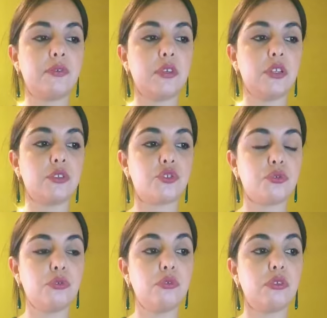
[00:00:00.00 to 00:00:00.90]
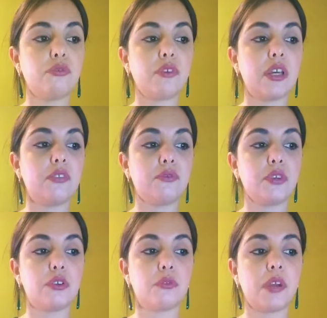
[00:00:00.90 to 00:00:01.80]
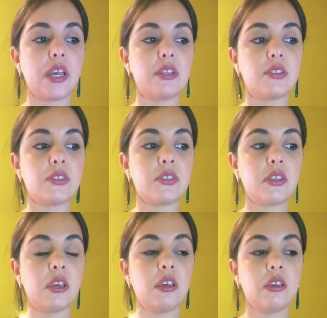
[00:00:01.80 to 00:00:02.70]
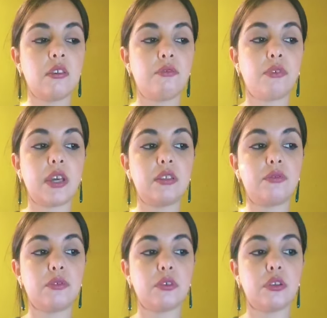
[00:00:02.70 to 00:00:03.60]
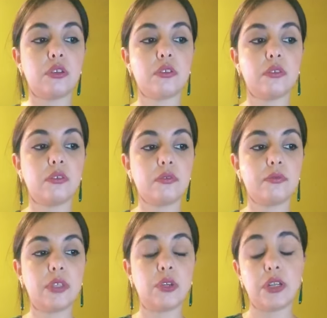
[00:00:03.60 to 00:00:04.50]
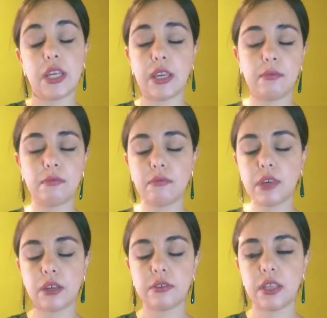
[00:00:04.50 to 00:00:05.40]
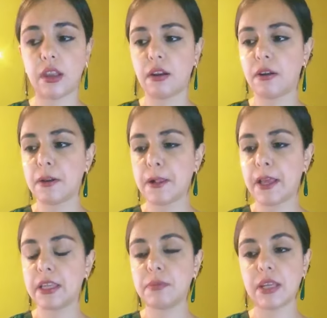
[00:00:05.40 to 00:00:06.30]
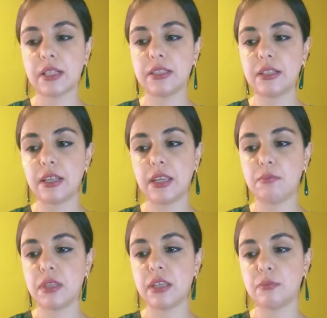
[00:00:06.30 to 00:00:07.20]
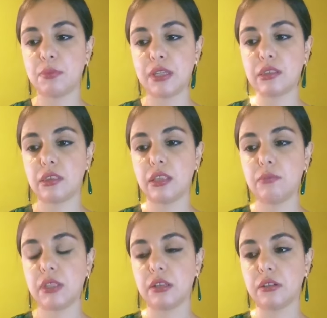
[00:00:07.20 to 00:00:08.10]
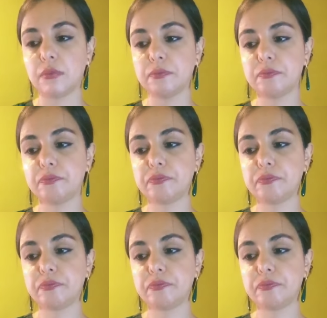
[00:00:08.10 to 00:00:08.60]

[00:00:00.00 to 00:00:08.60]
for your truth, fight for your rights, fight for your name out there. I keep getting the name being a big theme here.